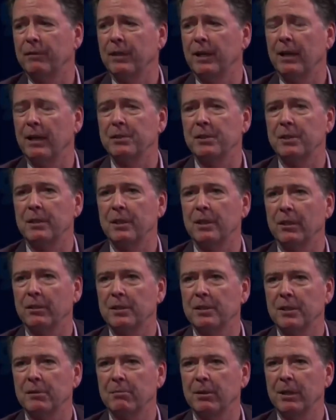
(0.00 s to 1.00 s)
of the House
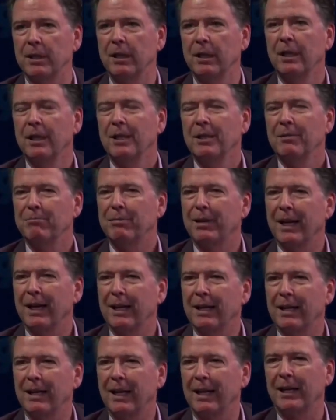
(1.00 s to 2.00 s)
Intelligence Committee. But
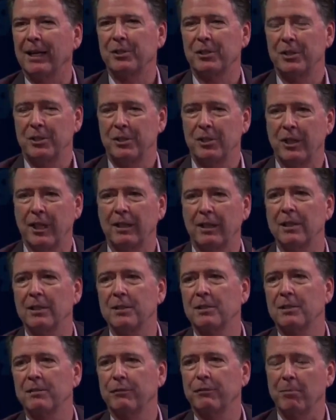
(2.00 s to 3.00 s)
I actually checked
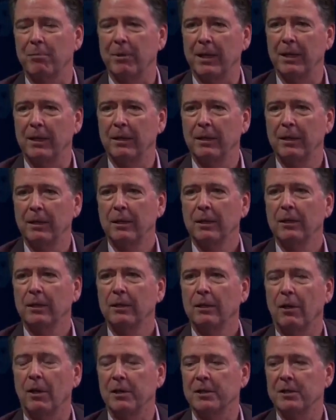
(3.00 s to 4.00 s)
this for my
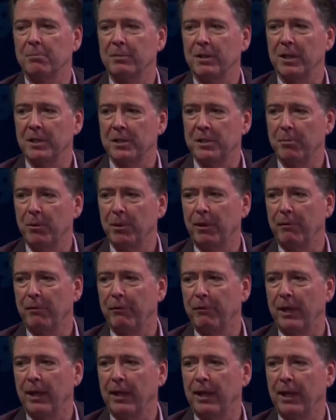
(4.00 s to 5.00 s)
awesome testimony on
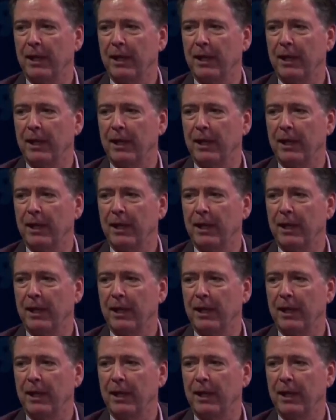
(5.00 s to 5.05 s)
Friday.